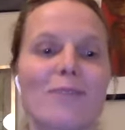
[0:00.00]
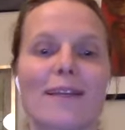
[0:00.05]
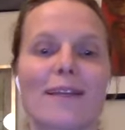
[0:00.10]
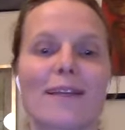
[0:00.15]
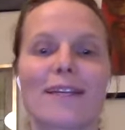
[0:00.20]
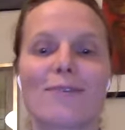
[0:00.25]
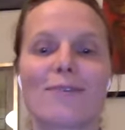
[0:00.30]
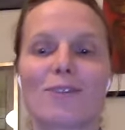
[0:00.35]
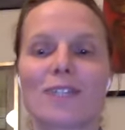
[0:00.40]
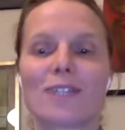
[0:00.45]
But
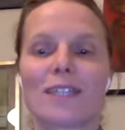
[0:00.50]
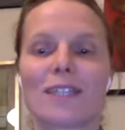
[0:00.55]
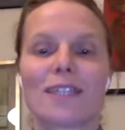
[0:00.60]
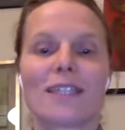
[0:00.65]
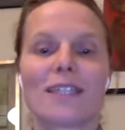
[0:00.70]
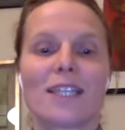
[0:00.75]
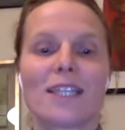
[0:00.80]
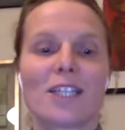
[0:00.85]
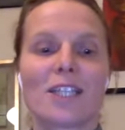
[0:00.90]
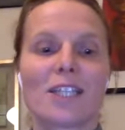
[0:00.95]
it was a
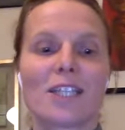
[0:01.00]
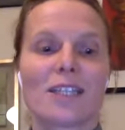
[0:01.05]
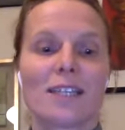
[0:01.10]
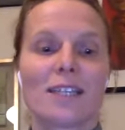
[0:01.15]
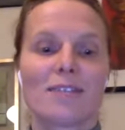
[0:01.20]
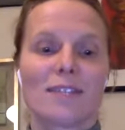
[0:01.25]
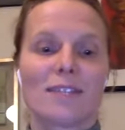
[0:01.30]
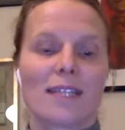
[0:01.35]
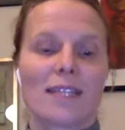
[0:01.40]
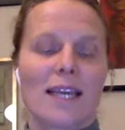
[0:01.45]
decision
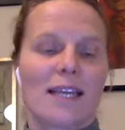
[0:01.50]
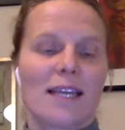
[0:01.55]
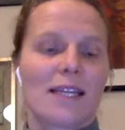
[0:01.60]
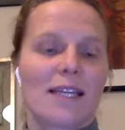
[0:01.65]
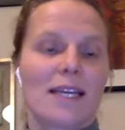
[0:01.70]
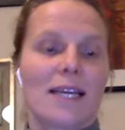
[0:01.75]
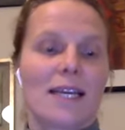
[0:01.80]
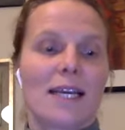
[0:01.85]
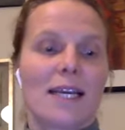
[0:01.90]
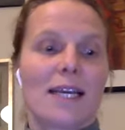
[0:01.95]
that we said,
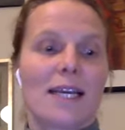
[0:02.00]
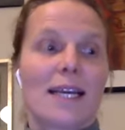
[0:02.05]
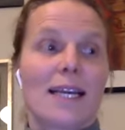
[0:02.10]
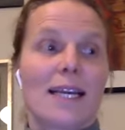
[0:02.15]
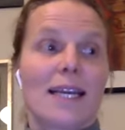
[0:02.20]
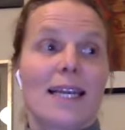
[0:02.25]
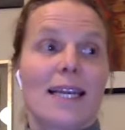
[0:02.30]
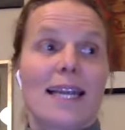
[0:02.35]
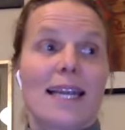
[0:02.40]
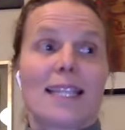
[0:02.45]

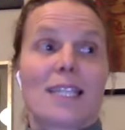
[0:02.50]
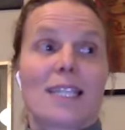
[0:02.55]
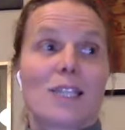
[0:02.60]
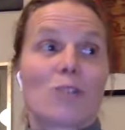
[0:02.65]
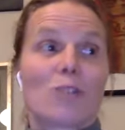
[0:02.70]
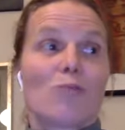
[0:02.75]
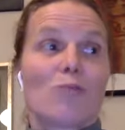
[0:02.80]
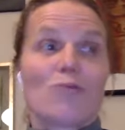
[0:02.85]
let's